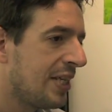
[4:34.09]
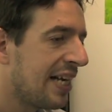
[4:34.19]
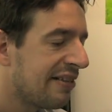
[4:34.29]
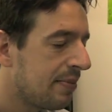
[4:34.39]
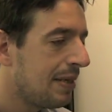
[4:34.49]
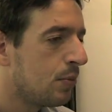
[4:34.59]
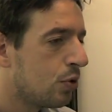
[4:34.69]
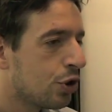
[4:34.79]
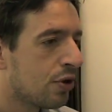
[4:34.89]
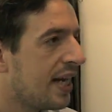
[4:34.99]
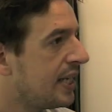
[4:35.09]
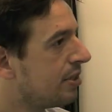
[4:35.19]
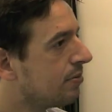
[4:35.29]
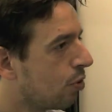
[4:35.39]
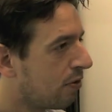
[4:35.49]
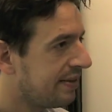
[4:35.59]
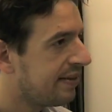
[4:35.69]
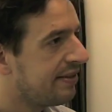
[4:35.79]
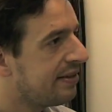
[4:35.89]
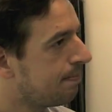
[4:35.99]
getting to meet more
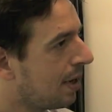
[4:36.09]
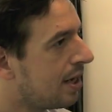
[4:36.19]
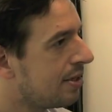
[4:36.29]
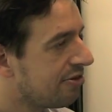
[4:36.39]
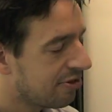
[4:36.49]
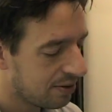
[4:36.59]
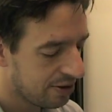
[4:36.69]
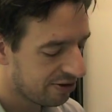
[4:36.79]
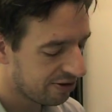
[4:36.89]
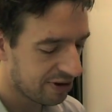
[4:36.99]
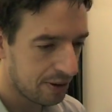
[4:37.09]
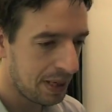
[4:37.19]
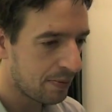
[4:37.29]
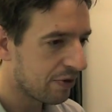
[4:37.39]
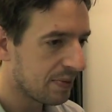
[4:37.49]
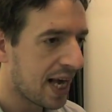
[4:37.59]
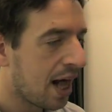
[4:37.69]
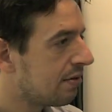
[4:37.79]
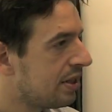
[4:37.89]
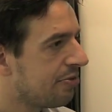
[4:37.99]
trade-orientated buyers. So it's the people from
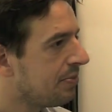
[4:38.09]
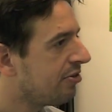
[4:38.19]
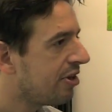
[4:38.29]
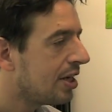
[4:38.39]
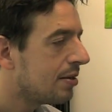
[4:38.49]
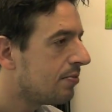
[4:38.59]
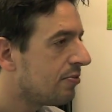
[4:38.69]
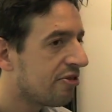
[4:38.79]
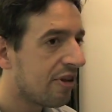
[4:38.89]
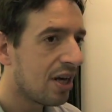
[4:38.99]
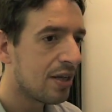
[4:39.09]
galleries, museums,